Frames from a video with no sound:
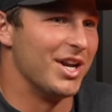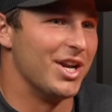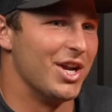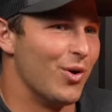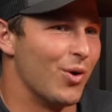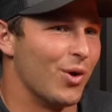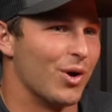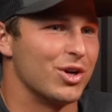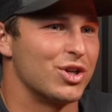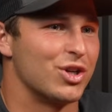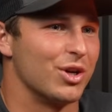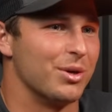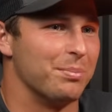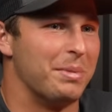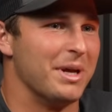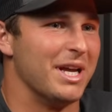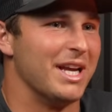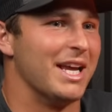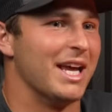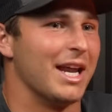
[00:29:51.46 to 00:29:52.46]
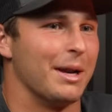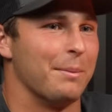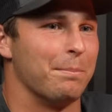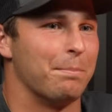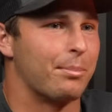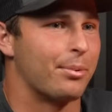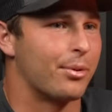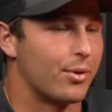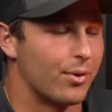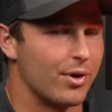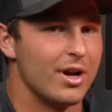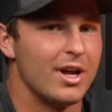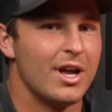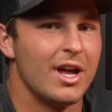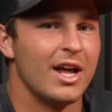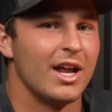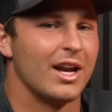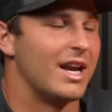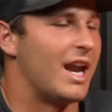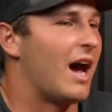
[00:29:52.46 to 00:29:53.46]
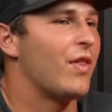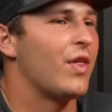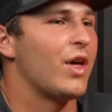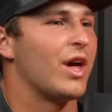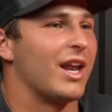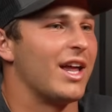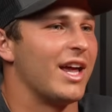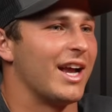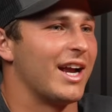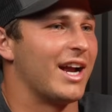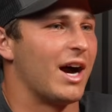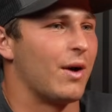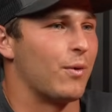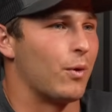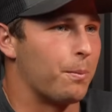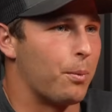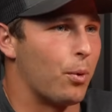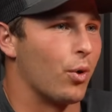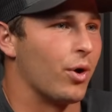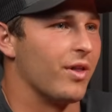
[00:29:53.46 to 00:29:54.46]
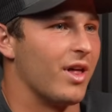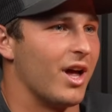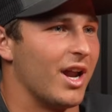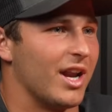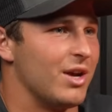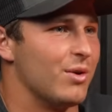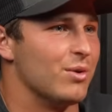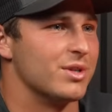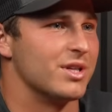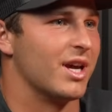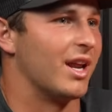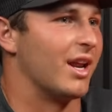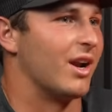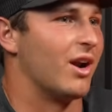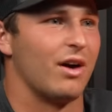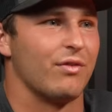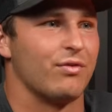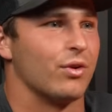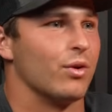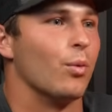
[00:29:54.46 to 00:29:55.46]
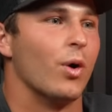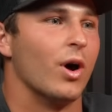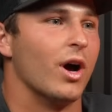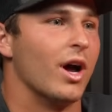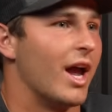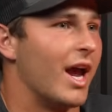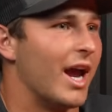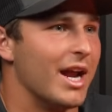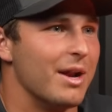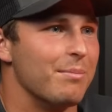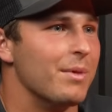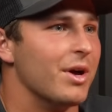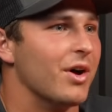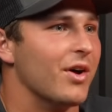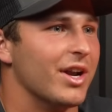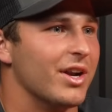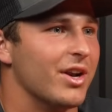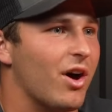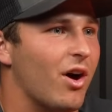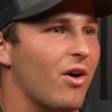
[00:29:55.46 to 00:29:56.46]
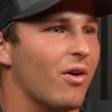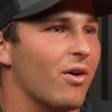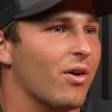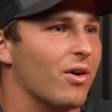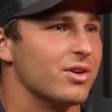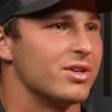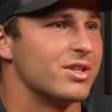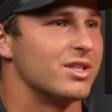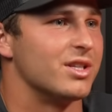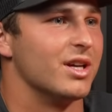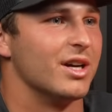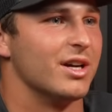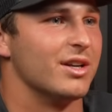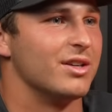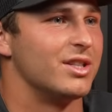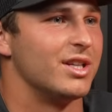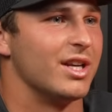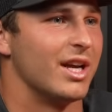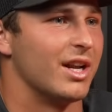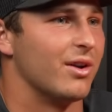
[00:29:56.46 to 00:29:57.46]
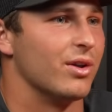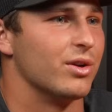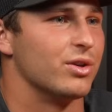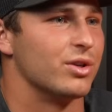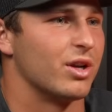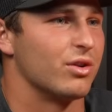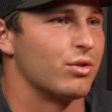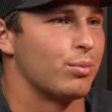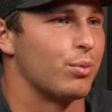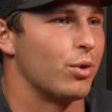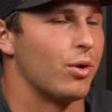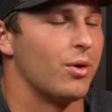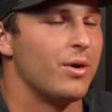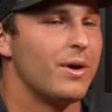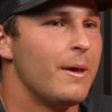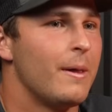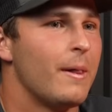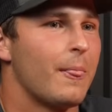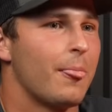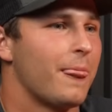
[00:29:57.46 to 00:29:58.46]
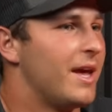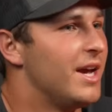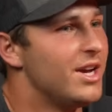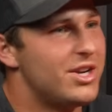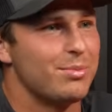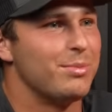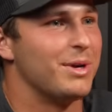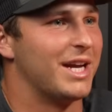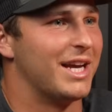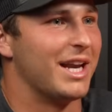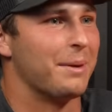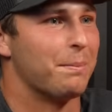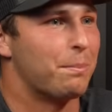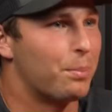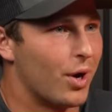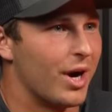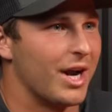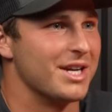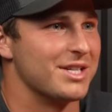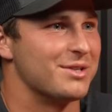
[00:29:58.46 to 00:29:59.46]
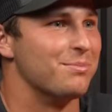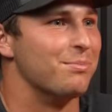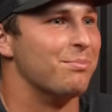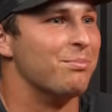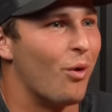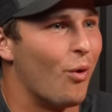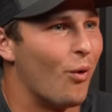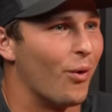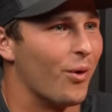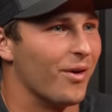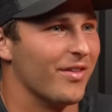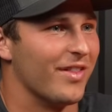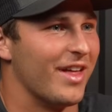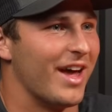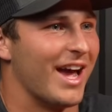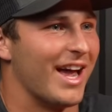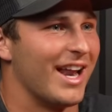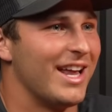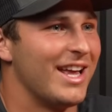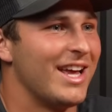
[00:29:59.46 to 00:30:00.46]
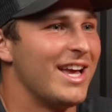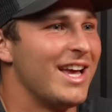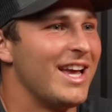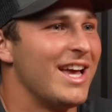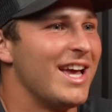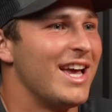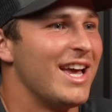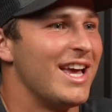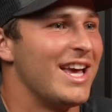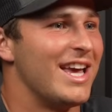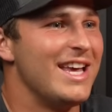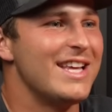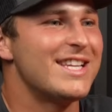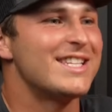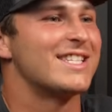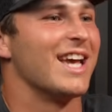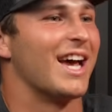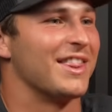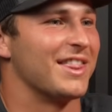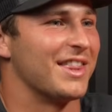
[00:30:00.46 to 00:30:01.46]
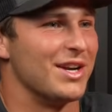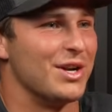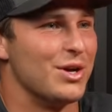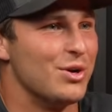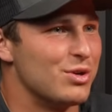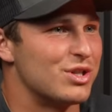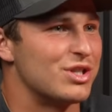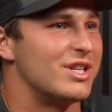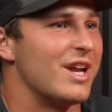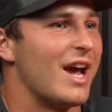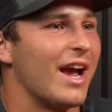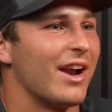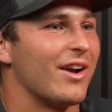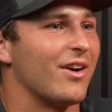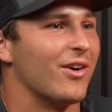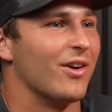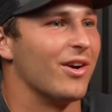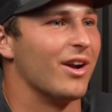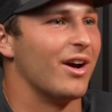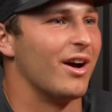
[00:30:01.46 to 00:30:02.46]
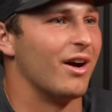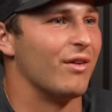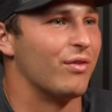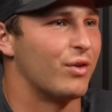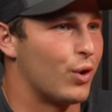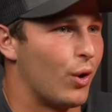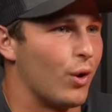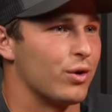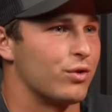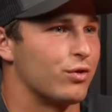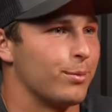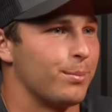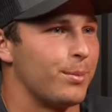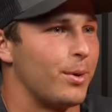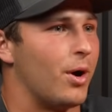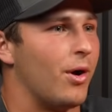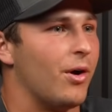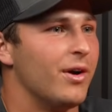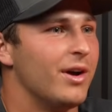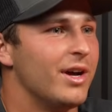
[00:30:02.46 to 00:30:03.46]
Ewers should be getting now that it got reported that he was getting offered $8 million to enter the transfer portal. He should be getting praised more that he set the new standard of college football.